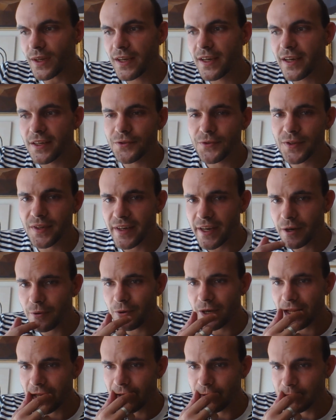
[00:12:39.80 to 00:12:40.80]
And today,
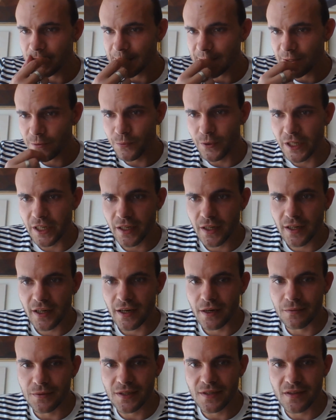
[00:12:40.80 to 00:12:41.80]
while I was at work,
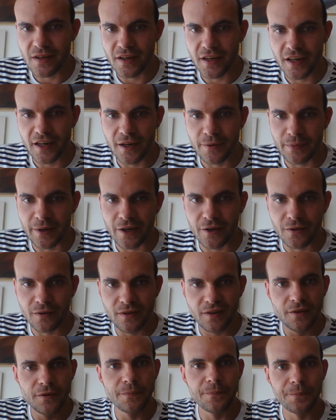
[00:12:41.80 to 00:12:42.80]
I was thinking
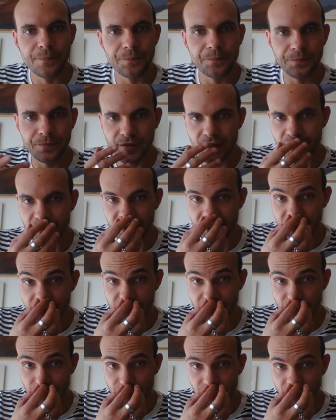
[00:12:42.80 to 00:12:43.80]
about
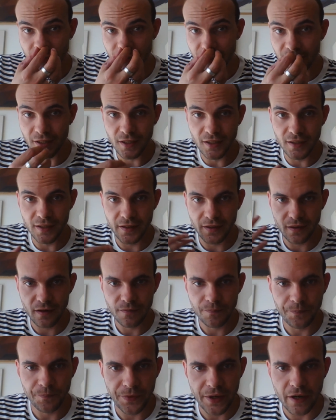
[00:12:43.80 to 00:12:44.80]
this tutorial and
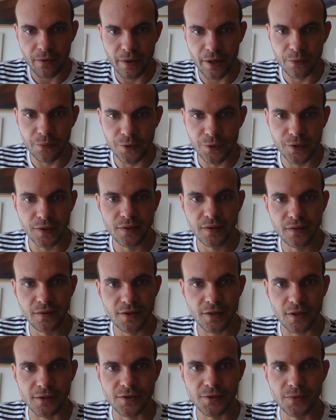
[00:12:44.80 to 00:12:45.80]
how I would
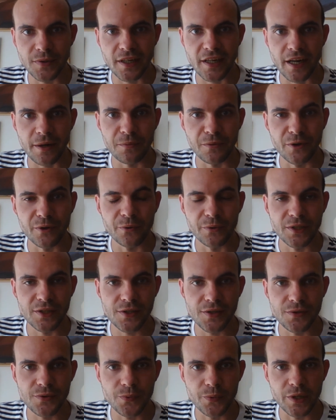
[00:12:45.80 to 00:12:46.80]
talk to a camera,
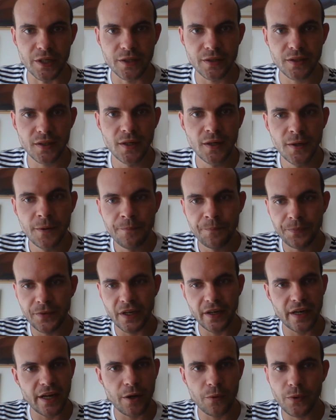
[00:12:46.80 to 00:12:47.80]
which is weird.
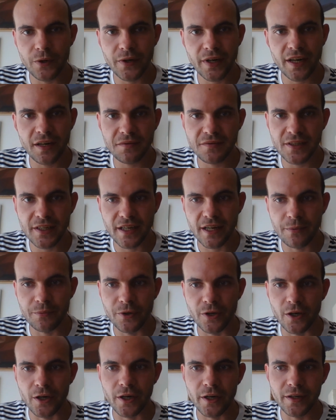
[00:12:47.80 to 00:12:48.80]
And I won't have the
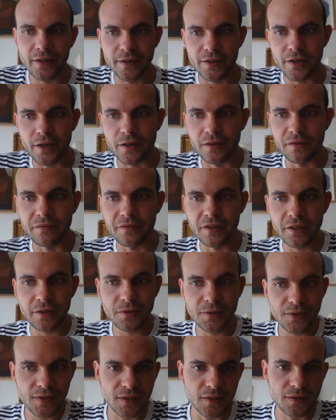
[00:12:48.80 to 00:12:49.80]
camera on in the other
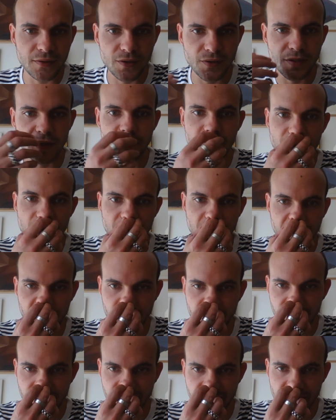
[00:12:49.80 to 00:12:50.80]
videos. It's just
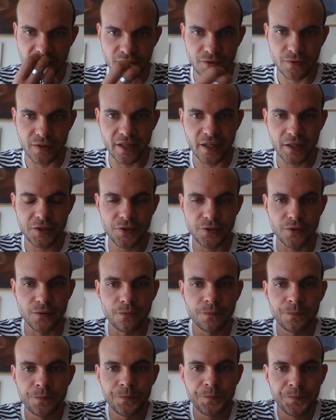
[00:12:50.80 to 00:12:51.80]
for this introduction.